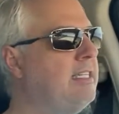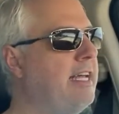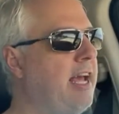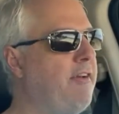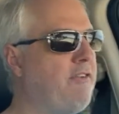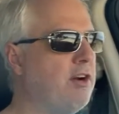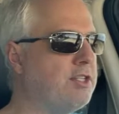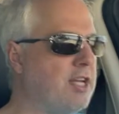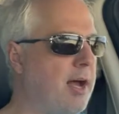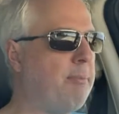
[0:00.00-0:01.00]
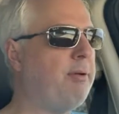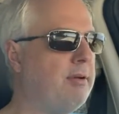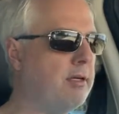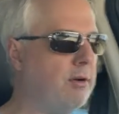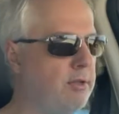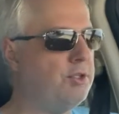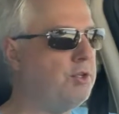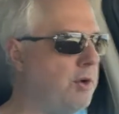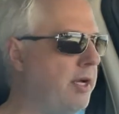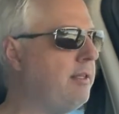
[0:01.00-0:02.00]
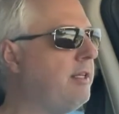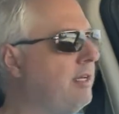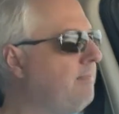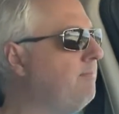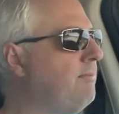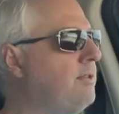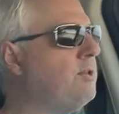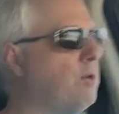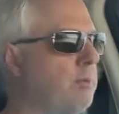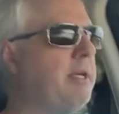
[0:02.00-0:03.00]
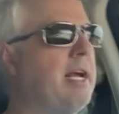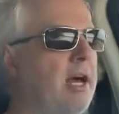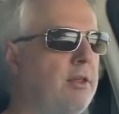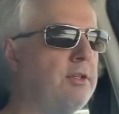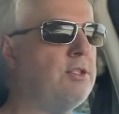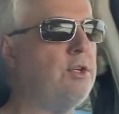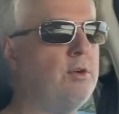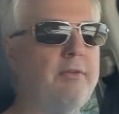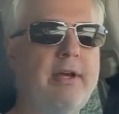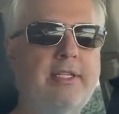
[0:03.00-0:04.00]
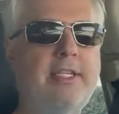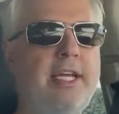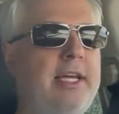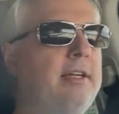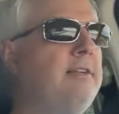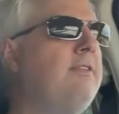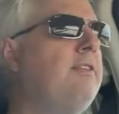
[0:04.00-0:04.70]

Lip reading: Today, first up, going to the joint that sorted me out on the Tudor FXD.